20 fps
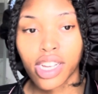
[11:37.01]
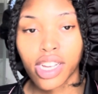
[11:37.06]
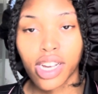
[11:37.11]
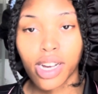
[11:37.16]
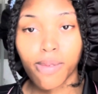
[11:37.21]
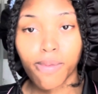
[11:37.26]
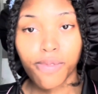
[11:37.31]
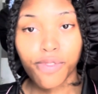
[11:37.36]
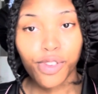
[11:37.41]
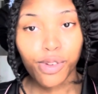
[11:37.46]

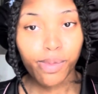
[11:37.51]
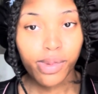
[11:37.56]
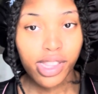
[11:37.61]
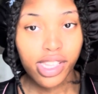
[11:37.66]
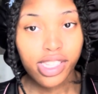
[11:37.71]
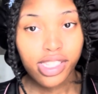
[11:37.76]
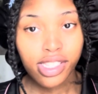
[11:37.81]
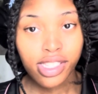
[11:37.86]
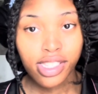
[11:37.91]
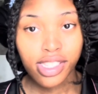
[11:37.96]
I'm filming
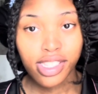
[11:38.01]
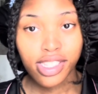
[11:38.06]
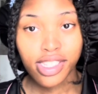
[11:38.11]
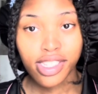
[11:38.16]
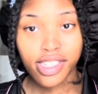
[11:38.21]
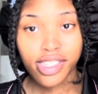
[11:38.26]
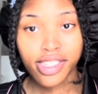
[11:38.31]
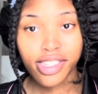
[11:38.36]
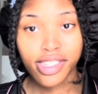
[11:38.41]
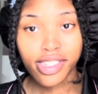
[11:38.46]
this.
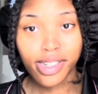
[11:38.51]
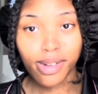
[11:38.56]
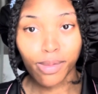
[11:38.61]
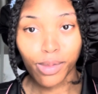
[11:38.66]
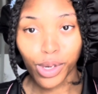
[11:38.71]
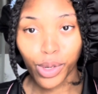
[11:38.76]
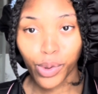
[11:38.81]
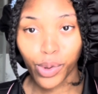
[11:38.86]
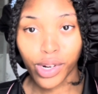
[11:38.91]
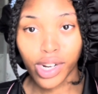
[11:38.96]
I'm
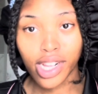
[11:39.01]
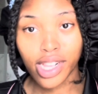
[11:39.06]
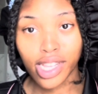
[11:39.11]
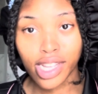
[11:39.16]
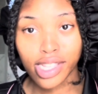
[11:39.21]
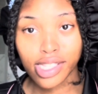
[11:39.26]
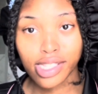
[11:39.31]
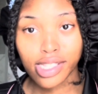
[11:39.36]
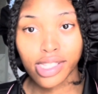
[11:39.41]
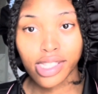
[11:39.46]
recording
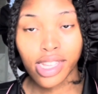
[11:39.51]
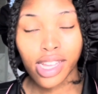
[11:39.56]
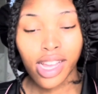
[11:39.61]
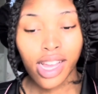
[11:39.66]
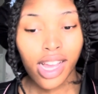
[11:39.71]
this.